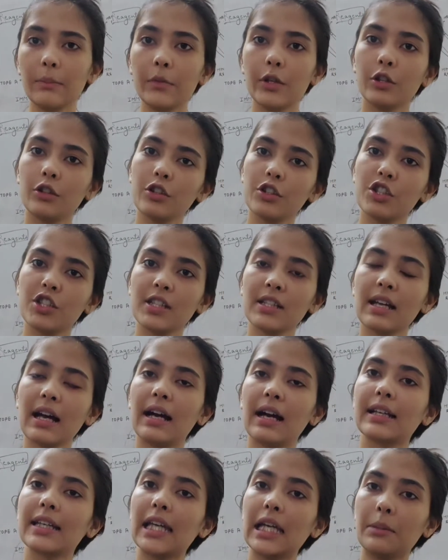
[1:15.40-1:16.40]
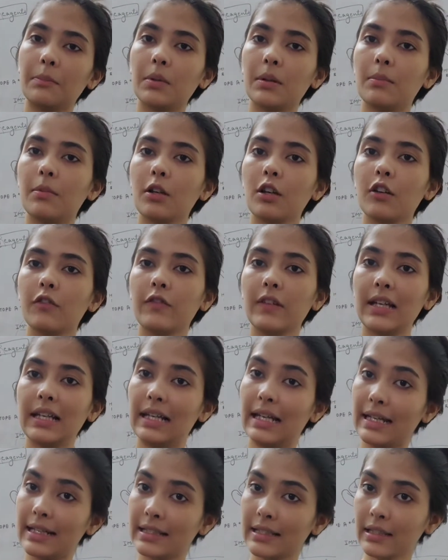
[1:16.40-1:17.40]
Immunogen are capable of
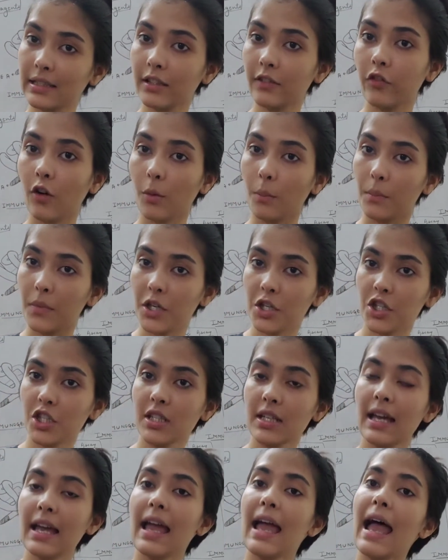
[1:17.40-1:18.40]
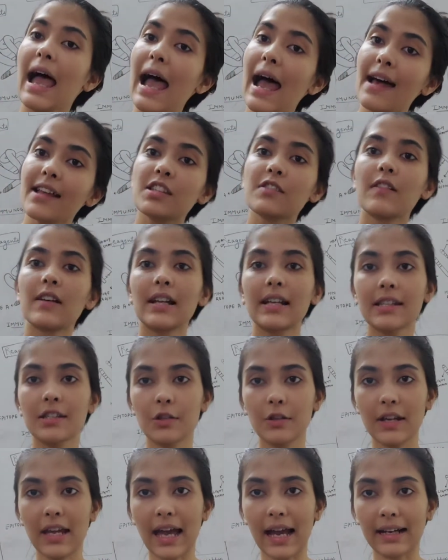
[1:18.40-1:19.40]
eliciting the formation as well
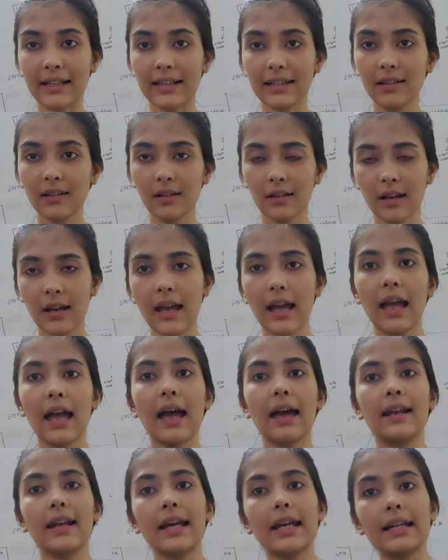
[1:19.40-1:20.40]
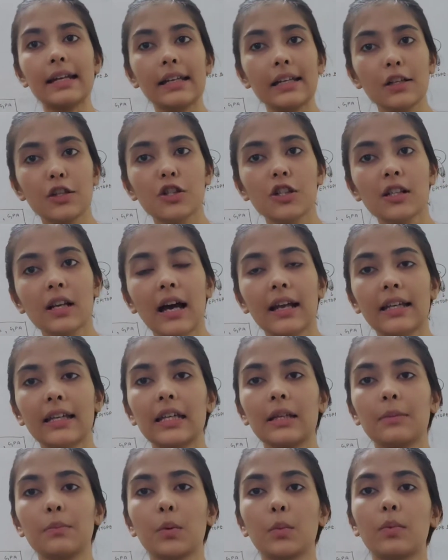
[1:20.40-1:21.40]
as reacting, and antigen are
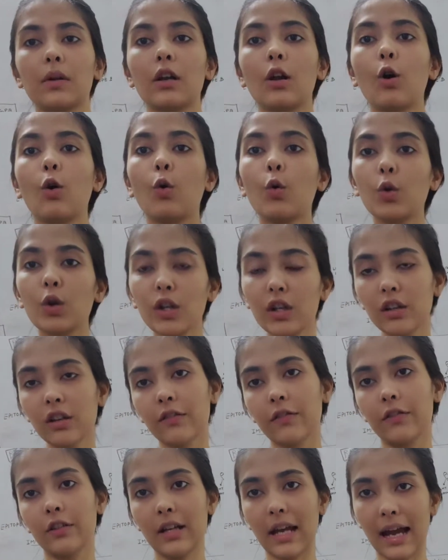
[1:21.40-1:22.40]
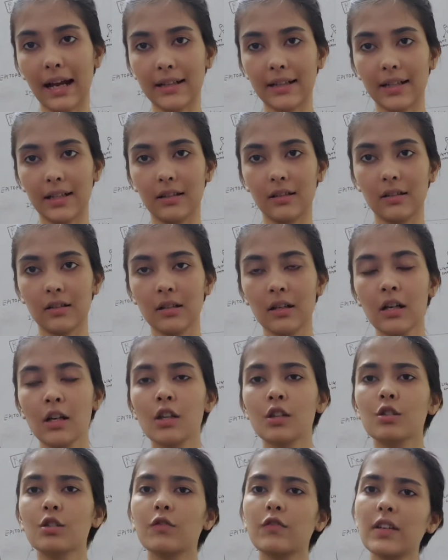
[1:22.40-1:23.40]
capable only of reacting.
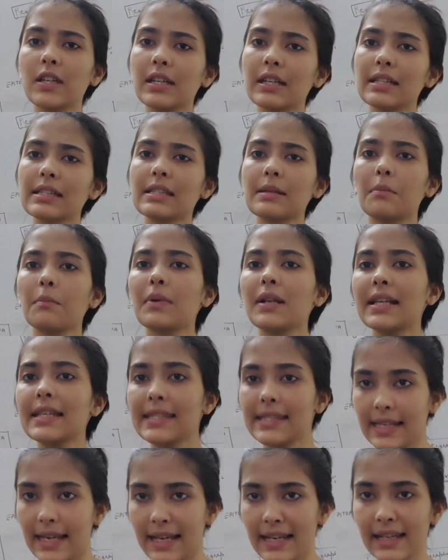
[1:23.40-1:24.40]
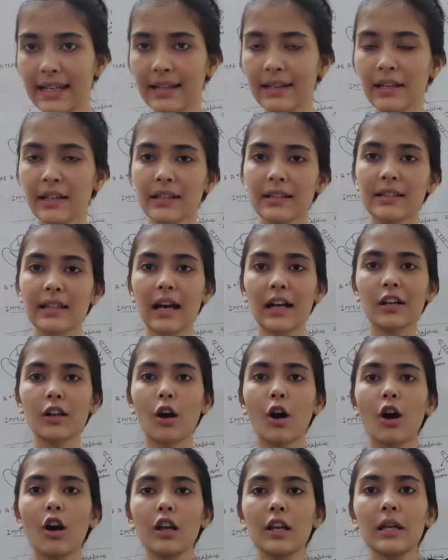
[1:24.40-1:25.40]
So we can simply say
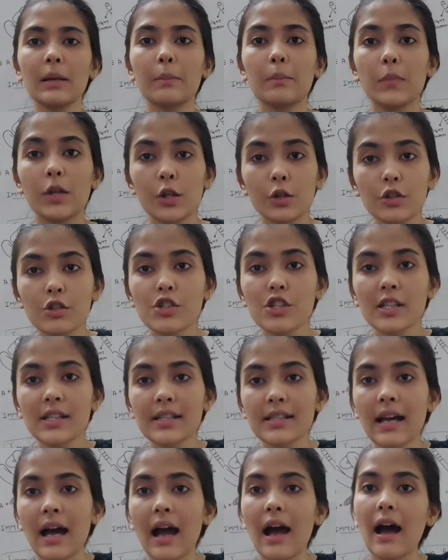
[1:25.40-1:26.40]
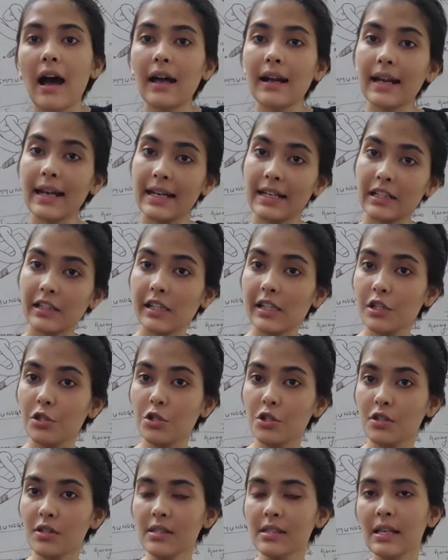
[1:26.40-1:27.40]
that all immunogen are
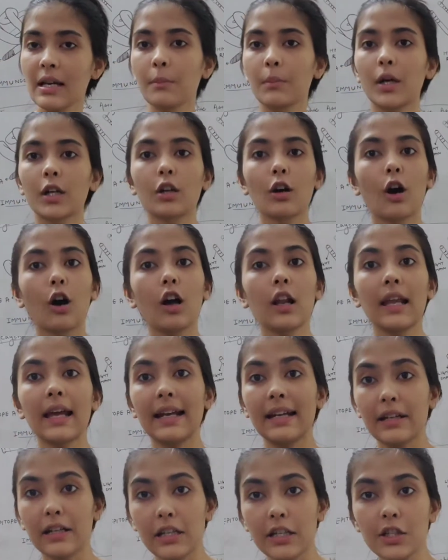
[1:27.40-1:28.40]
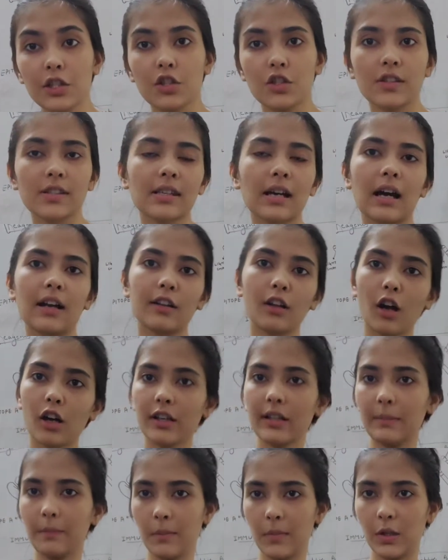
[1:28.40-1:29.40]
antigens, but all antigens are
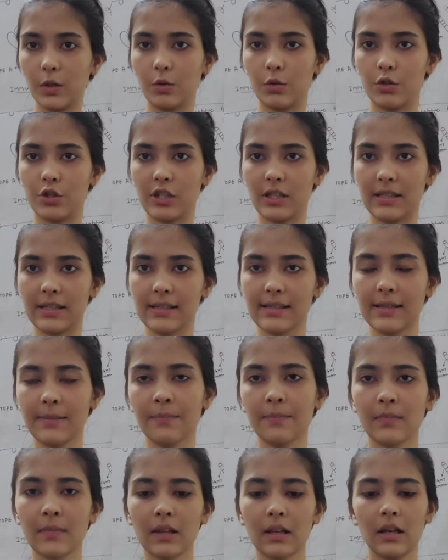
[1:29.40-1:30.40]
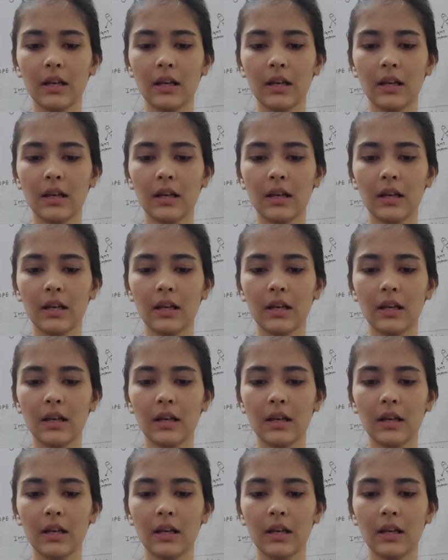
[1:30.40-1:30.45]
not immunogens.